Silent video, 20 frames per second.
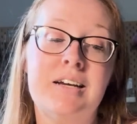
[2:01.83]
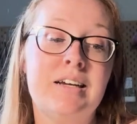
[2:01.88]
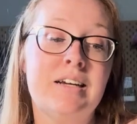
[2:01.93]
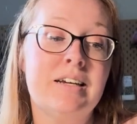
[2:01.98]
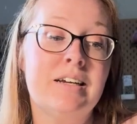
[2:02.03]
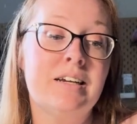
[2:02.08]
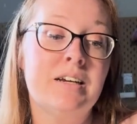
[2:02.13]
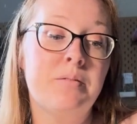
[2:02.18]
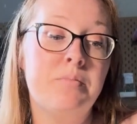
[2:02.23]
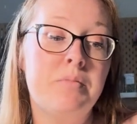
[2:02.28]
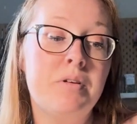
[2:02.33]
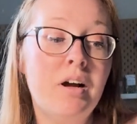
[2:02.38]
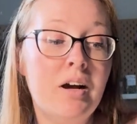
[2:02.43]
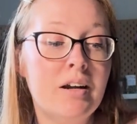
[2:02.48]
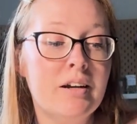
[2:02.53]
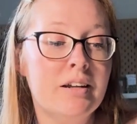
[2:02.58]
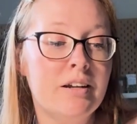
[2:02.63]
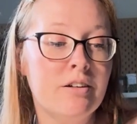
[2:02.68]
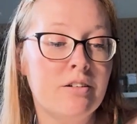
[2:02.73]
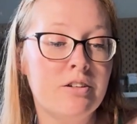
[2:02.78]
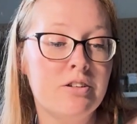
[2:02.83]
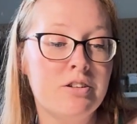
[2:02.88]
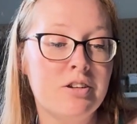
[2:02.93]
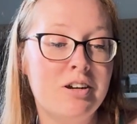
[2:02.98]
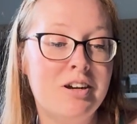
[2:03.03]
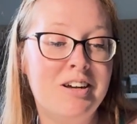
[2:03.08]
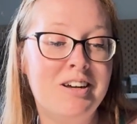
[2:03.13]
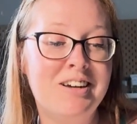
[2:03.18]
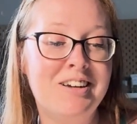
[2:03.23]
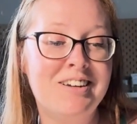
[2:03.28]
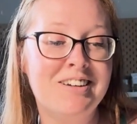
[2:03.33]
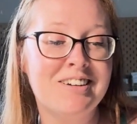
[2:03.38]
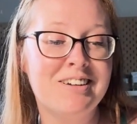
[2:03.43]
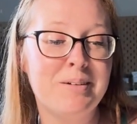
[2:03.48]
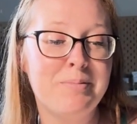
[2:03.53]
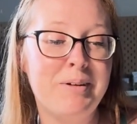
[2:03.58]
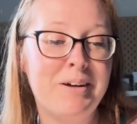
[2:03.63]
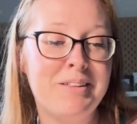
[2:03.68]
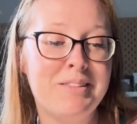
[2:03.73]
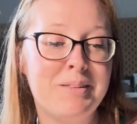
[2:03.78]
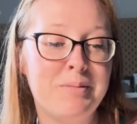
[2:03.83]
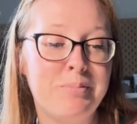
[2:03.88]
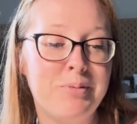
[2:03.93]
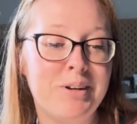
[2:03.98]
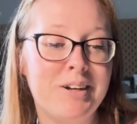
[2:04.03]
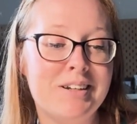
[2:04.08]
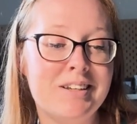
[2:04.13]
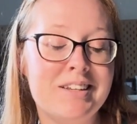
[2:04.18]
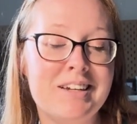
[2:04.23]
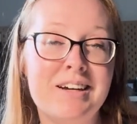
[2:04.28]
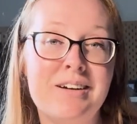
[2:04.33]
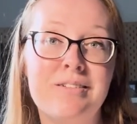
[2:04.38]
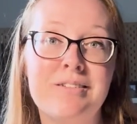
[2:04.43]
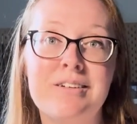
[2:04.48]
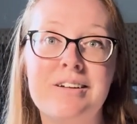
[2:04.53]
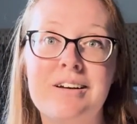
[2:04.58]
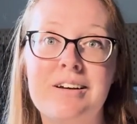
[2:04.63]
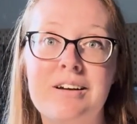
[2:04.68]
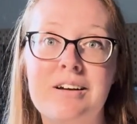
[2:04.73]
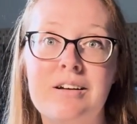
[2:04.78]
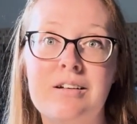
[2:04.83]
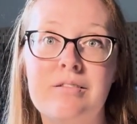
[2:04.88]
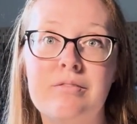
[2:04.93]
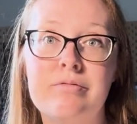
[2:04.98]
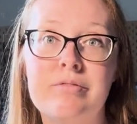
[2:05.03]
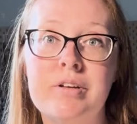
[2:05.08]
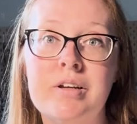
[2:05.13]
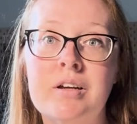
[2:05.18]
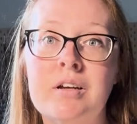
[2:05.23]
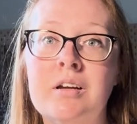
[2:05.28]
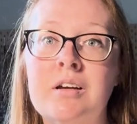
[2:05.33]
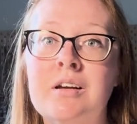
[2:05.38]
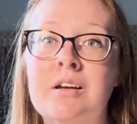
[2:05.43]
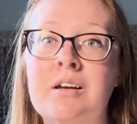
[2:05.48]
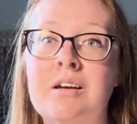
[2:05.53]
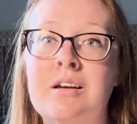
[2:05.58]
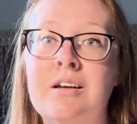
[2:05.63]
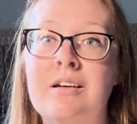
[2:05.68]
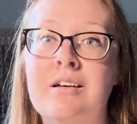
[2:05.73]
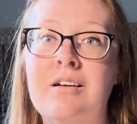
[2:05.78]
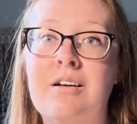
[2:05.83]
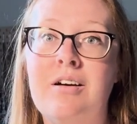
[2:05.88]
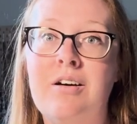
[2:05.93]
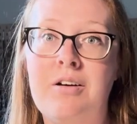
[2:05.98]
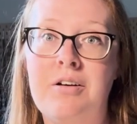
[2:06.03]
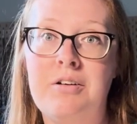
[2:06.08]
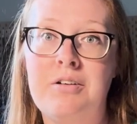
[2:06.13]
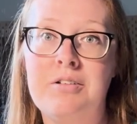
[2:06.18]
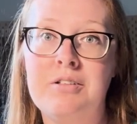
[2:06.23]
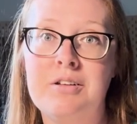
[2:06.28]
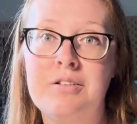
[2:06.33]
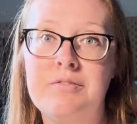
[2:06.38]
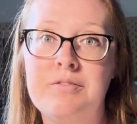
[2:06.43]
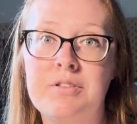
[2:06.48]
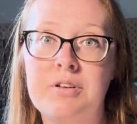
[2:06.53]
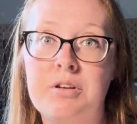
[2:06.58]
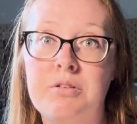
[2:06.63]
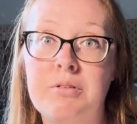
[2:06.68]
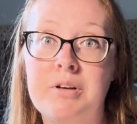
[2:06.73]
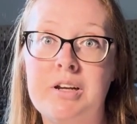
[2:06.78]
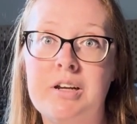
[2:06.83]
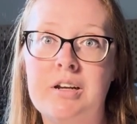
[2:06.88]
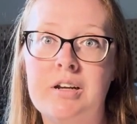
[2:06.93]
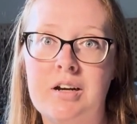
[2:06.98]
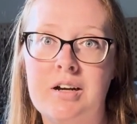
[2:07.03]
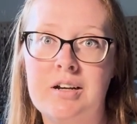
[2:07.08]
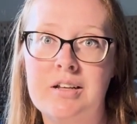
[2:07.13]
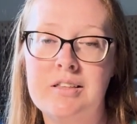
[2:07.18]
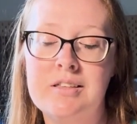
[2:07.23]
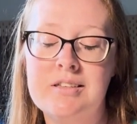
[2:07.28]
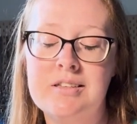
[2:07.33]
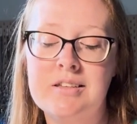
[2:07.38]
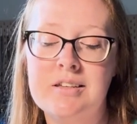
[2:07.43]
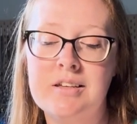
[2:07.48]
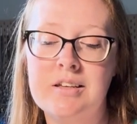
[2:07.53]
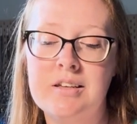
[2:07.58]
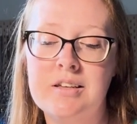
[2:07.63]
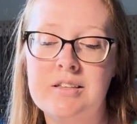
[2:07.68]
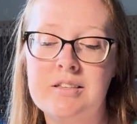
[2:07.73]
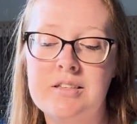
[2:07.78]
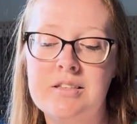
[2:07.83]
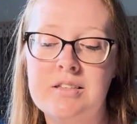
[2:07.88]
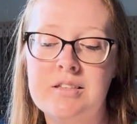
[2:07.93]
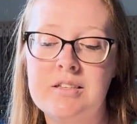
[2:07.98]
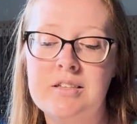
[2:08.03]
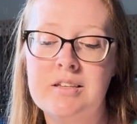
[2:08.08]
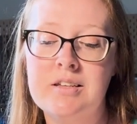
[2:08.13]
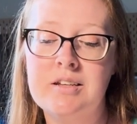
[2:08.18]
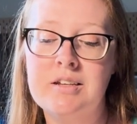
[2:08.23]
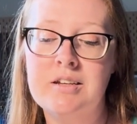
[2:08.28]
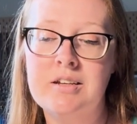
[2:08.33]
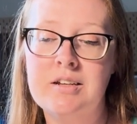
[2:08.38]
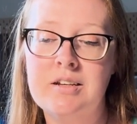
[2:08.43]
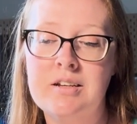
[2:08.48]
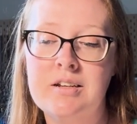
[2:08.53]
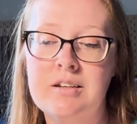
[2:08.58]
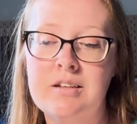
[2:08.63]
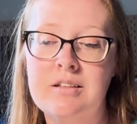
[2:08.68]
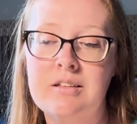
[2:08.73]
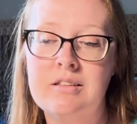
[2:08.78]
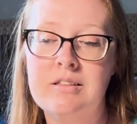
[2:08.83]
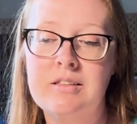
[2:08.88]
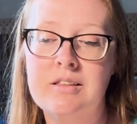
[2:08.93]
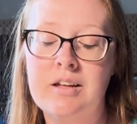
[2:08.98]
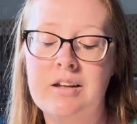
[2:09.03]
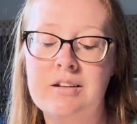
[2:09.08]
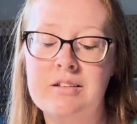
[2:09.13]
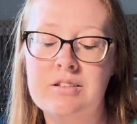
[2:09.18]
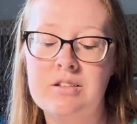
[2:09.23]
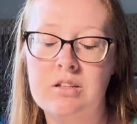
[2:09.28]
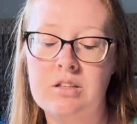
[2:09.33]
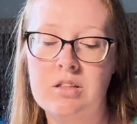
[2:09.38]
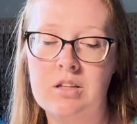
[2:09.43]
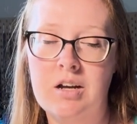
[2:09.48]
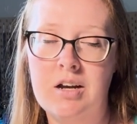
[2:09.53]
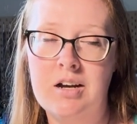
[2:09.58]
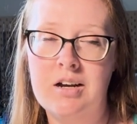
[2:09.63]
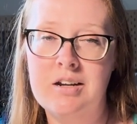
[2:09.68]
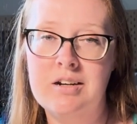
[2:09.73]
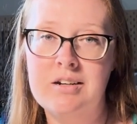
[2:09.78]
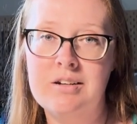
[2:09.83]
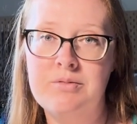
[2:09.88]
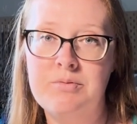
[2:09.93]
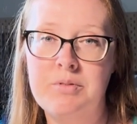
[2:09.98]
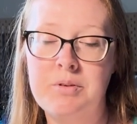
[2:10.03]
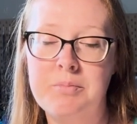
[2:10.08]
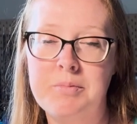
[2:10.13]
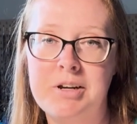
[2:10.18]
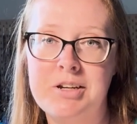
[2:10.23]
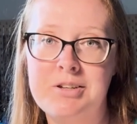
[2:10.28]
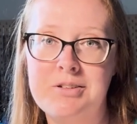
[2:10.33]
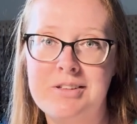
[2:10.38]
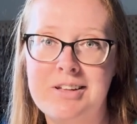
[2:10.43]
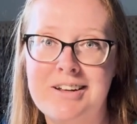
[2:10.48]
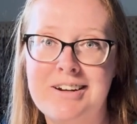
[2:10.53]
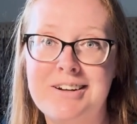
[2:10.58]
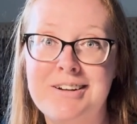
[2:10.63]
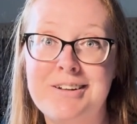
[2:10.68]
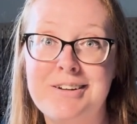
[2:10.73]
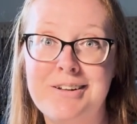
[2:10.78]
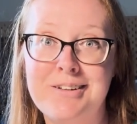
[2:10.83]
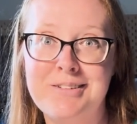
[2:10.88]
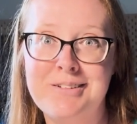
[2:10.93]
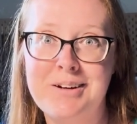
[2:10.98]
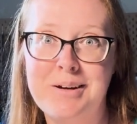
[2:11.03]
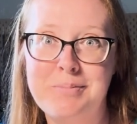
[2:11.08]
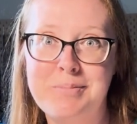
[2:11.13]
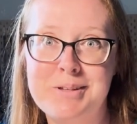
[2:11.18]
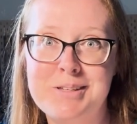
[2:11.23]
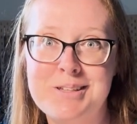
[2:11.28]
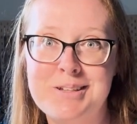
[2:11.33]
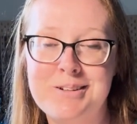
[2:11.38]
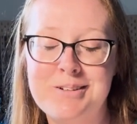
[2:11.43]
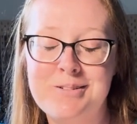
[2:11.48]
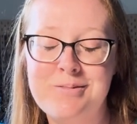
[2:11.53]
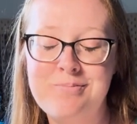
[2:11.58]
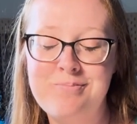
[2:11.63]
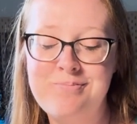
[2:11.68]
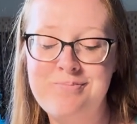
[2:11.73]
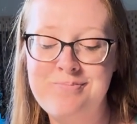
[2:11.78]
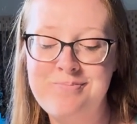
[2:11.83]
I am not here to talk about the breakdown of all of the Greek gods, because that is a lot. We might do that on another episode.